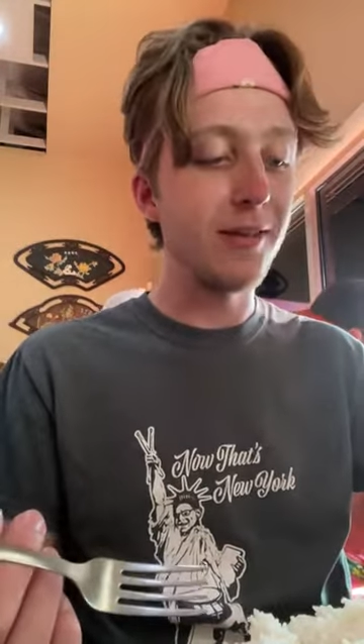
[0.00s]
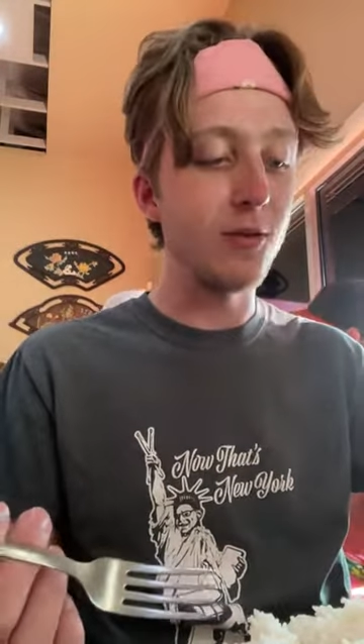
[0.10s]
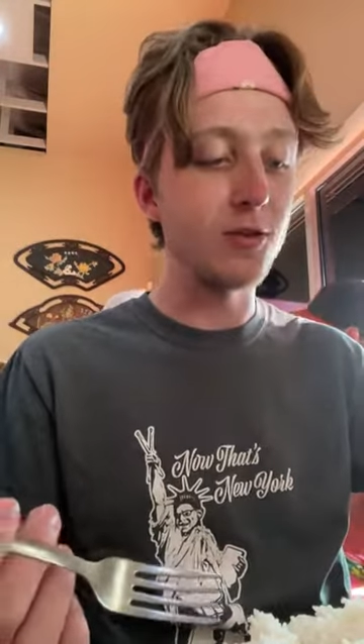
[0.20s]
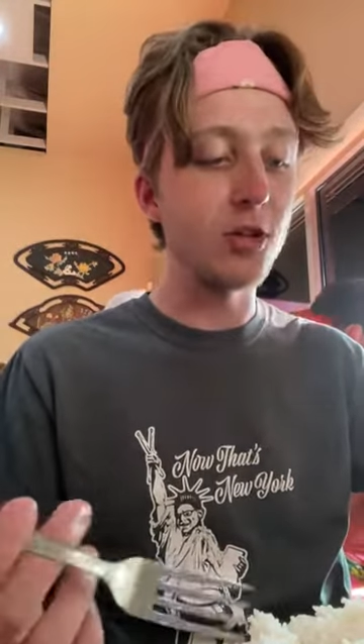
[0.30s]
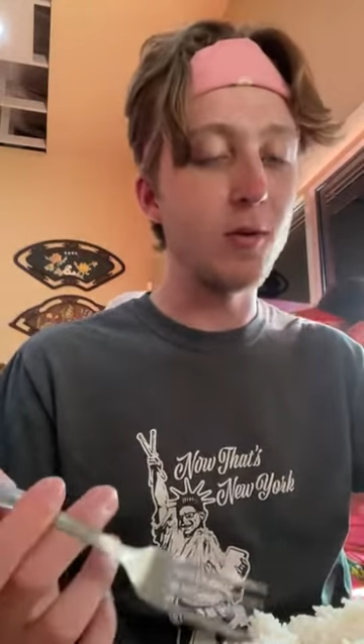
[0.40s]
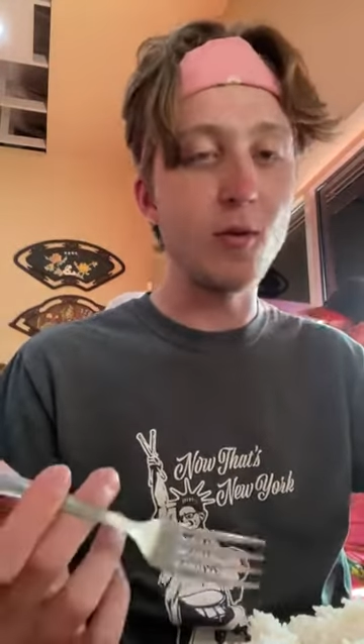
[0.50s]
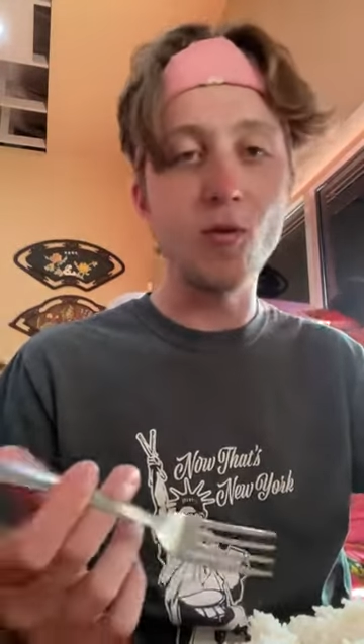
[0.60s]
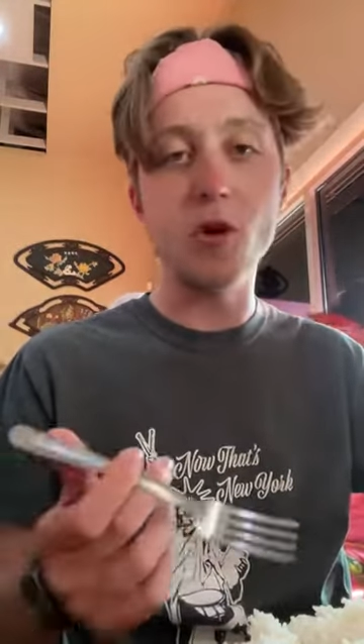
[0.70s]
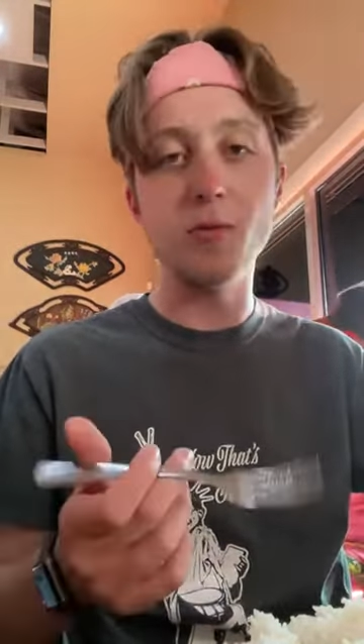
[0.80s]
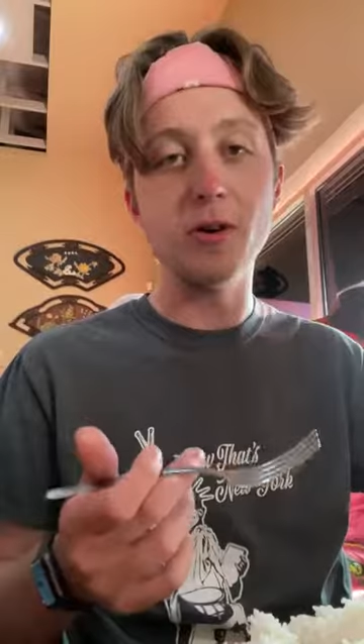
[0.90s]
if it was a little
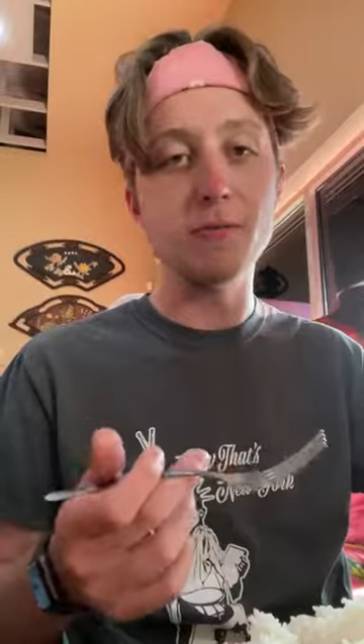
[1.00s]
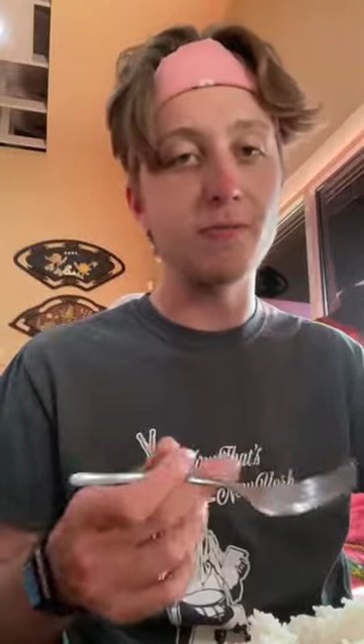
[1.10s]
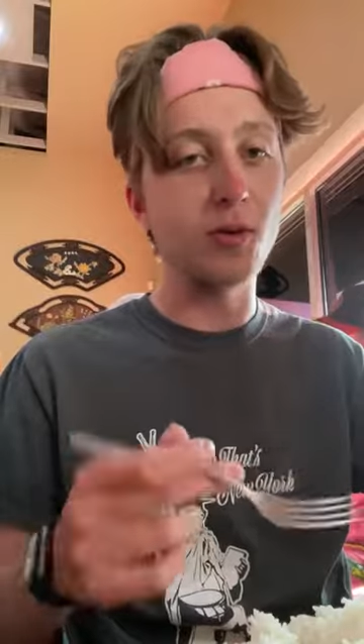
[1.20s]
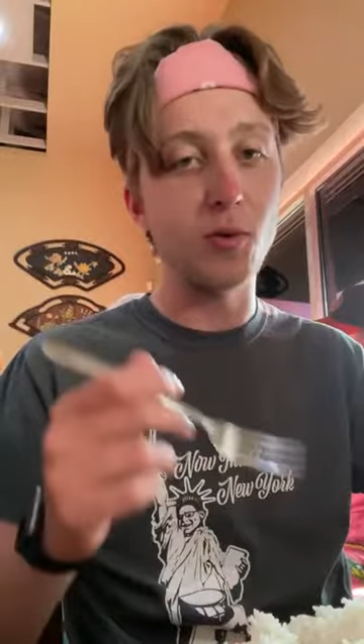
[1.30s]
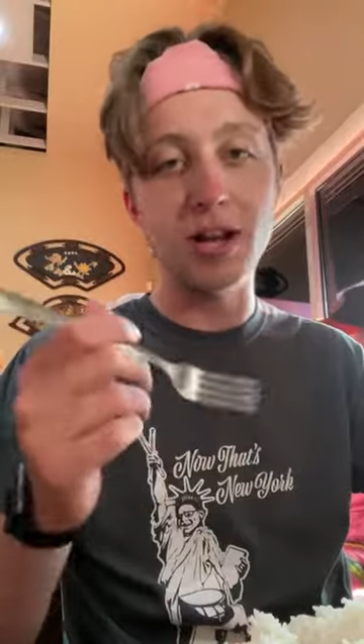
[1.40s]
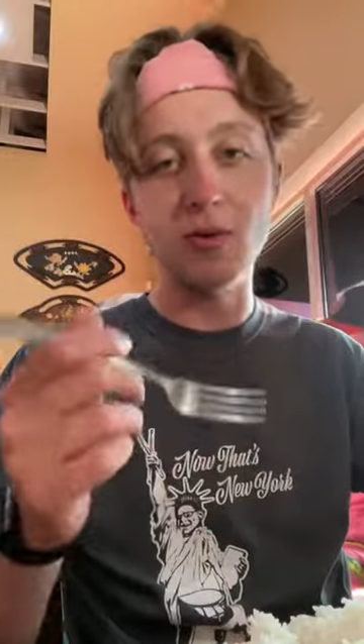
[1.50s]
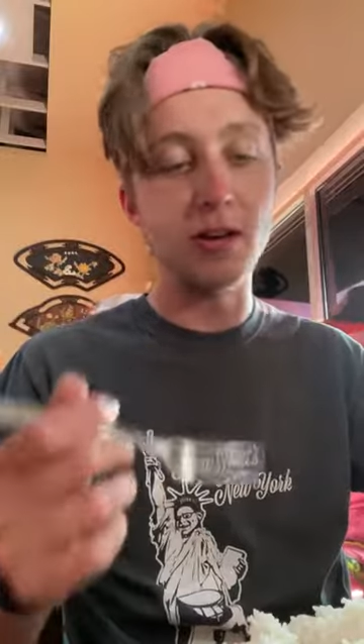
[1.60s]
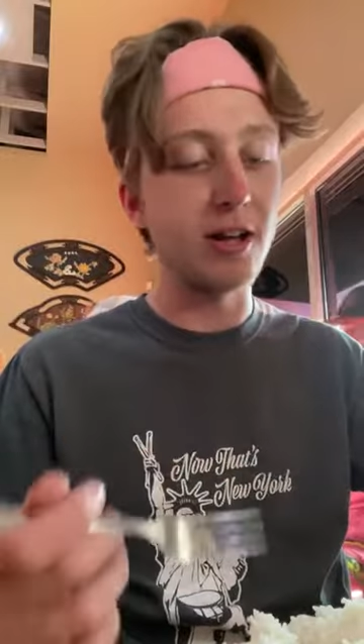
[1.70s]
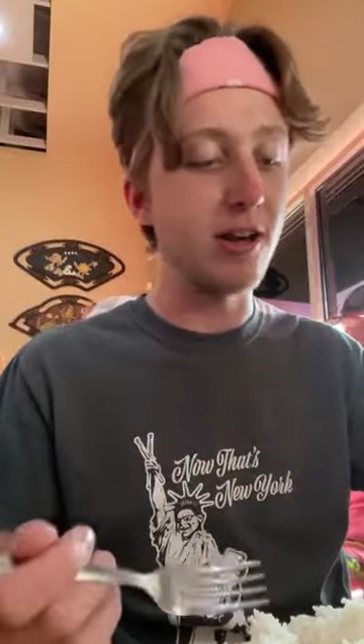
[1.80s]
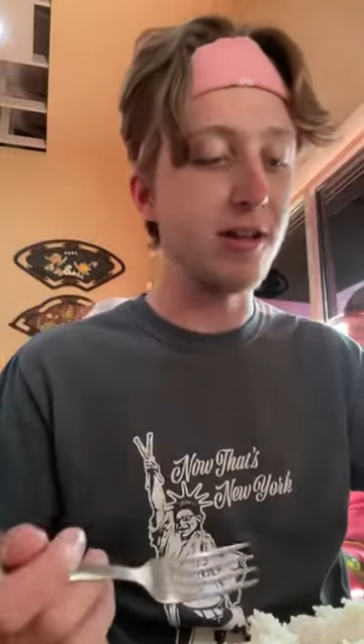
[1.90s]
bit warmer, the rating
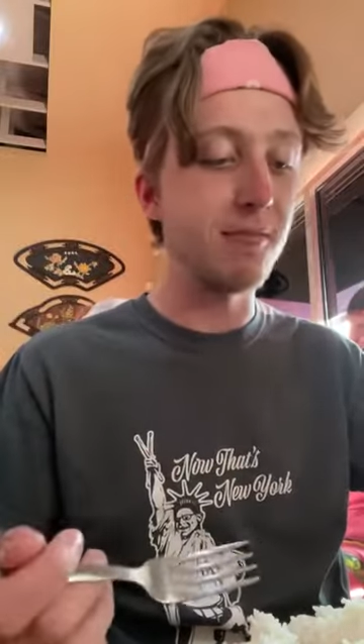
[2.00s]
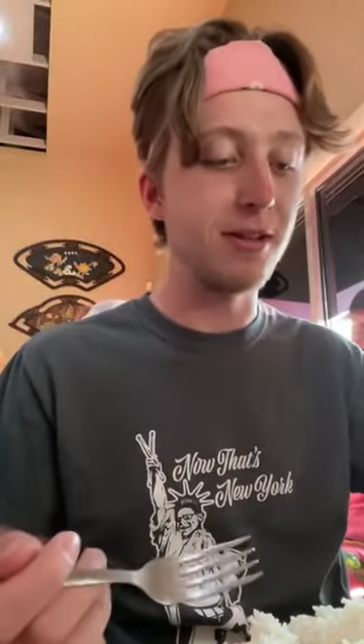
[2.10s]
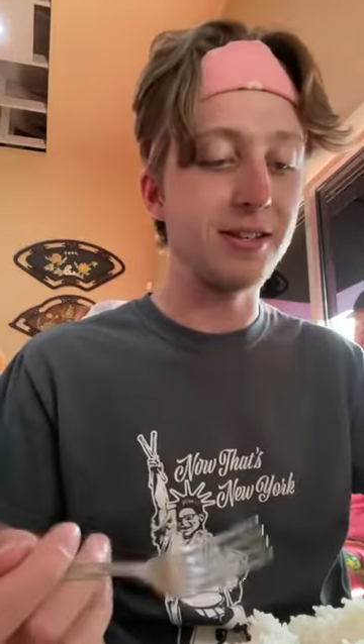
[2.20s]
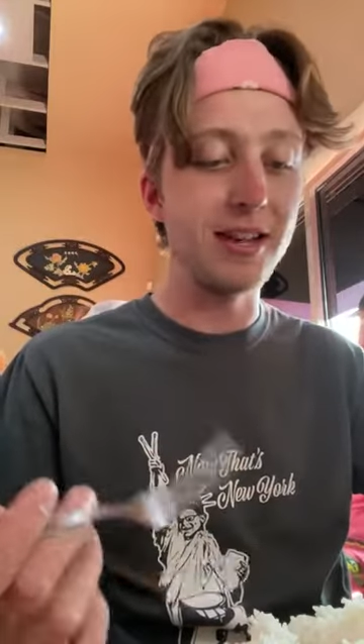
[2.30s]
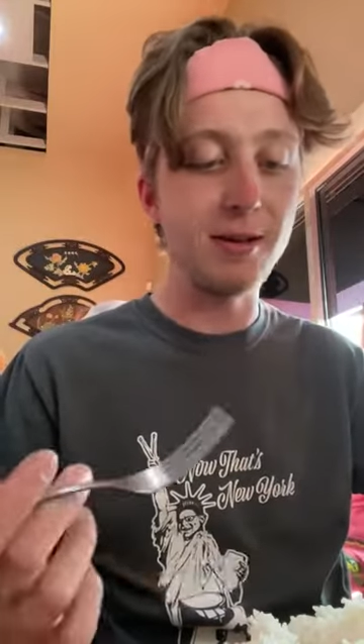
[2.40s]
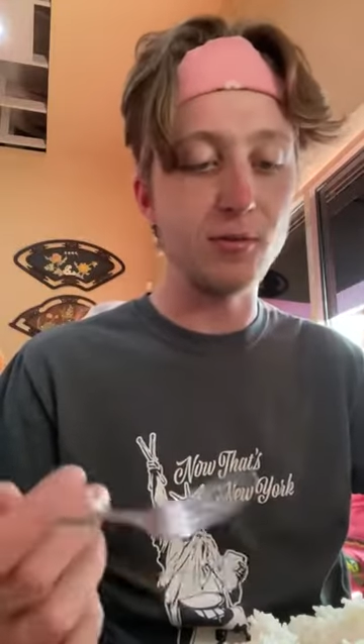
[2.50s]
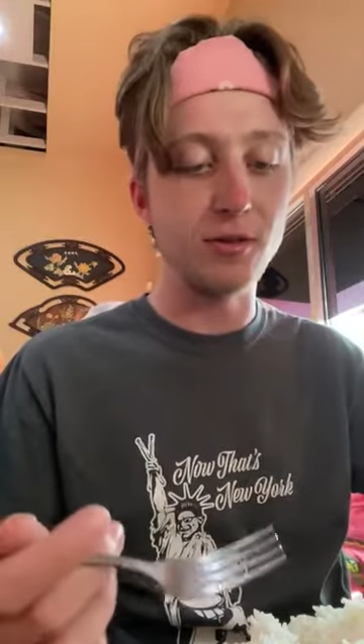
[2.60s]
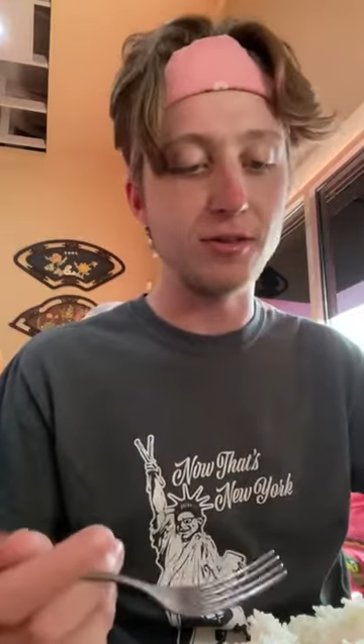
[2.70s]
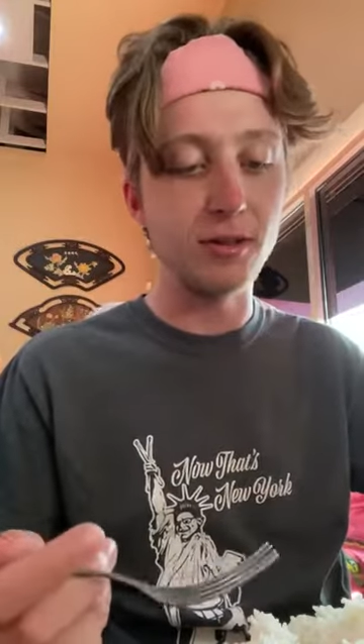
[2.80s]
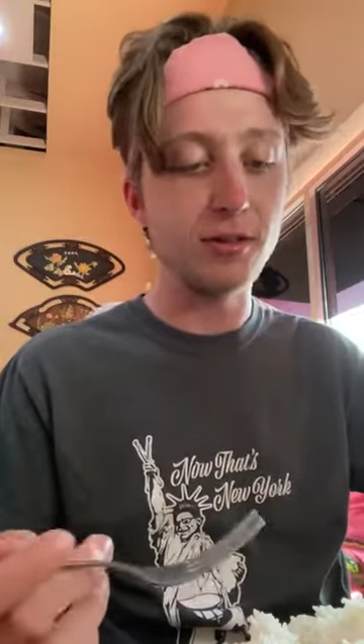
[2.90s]
would have gone up, but it's a
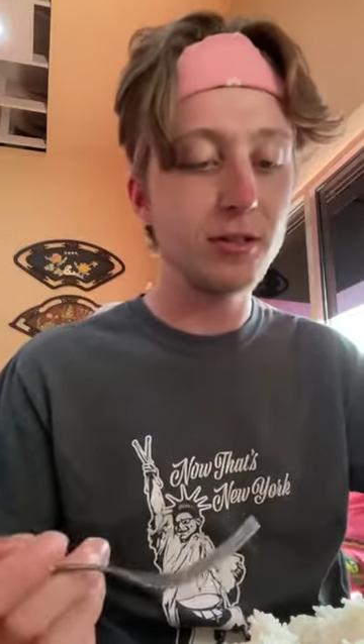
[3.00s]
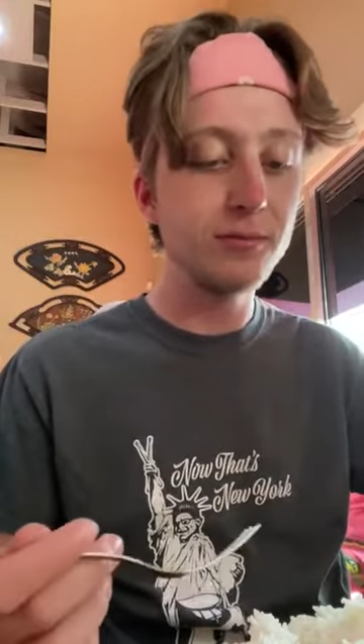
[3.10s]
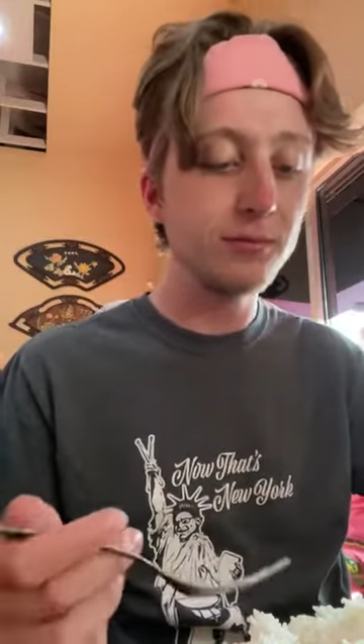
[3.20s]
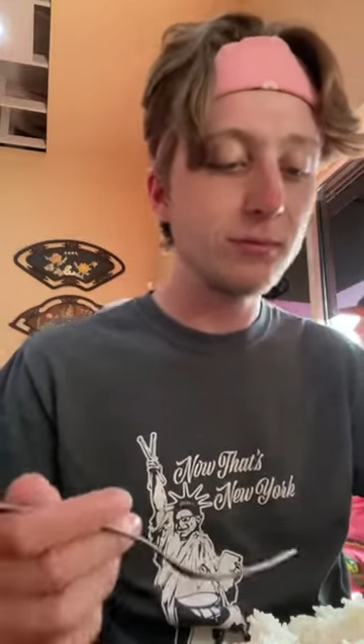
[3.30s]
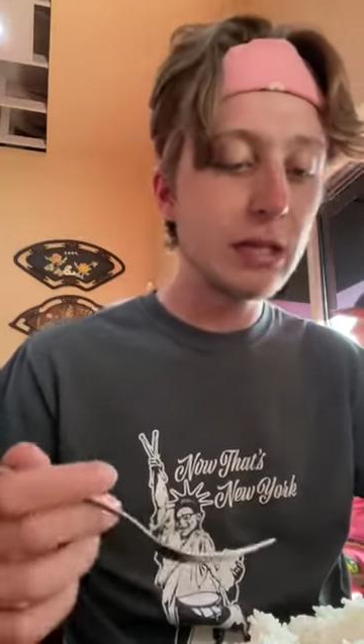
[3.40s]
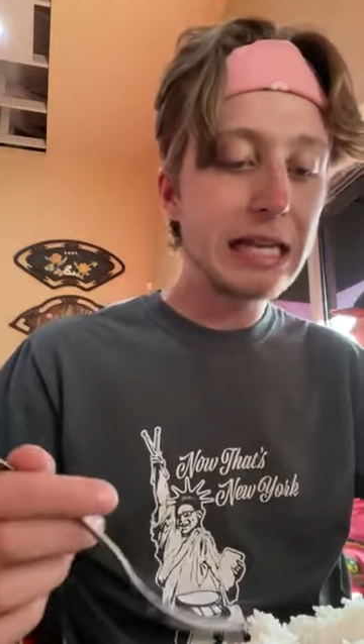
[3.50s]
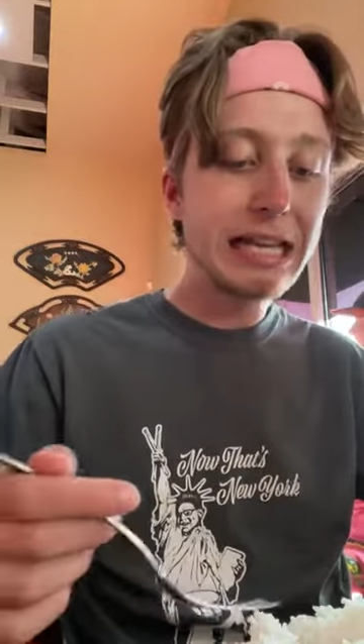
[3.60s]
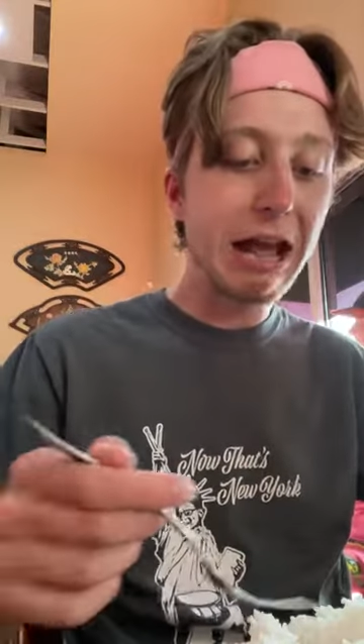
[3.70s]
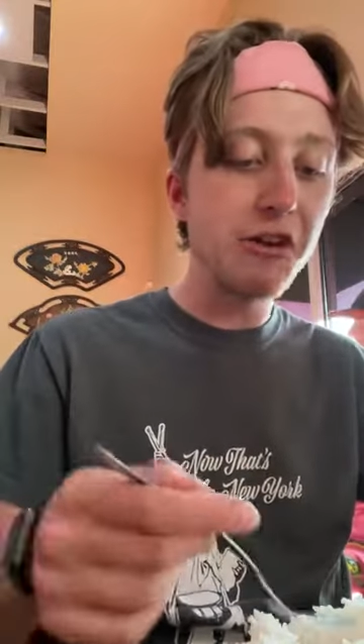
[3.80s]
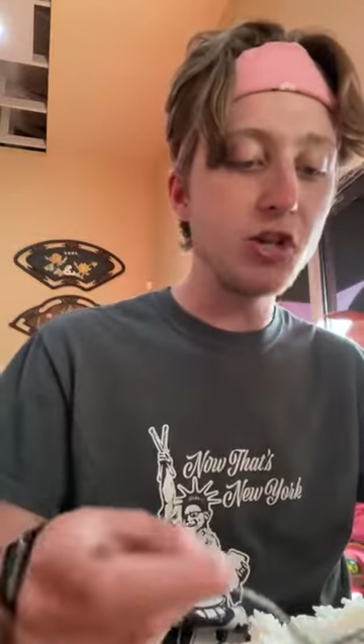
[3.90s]

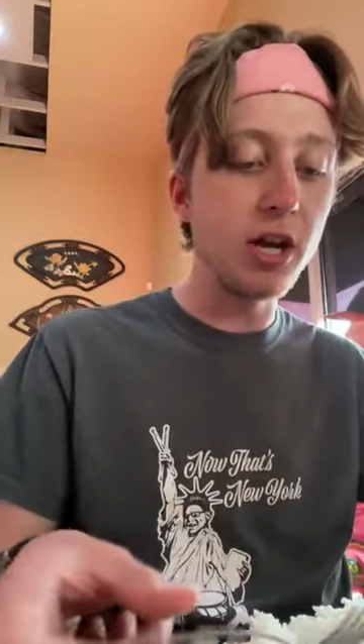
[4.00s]
9.6.